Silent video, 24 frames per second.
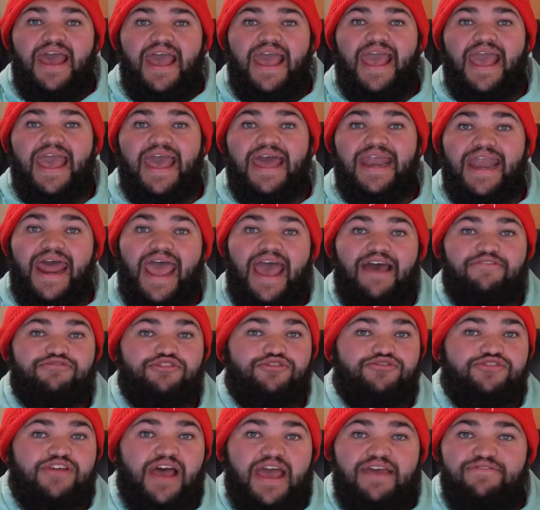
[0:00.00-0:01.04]
And
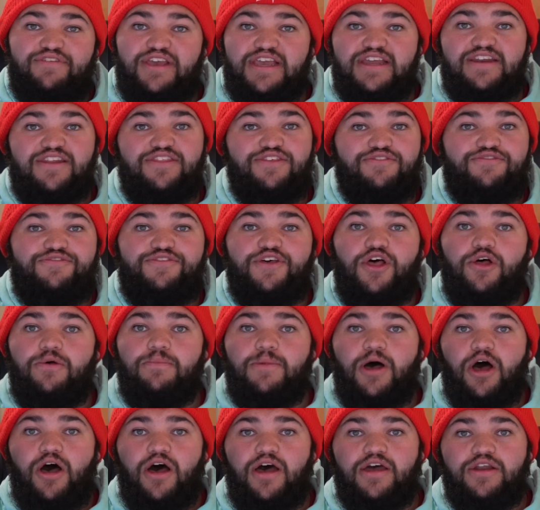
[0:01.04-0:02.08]
after diving into the
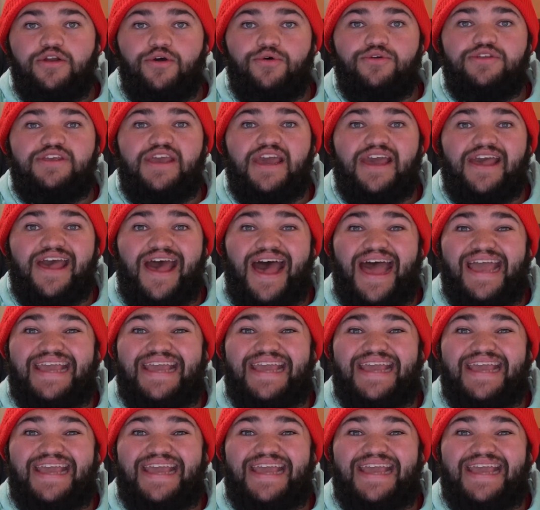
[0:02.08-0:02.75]
film on Onyeka,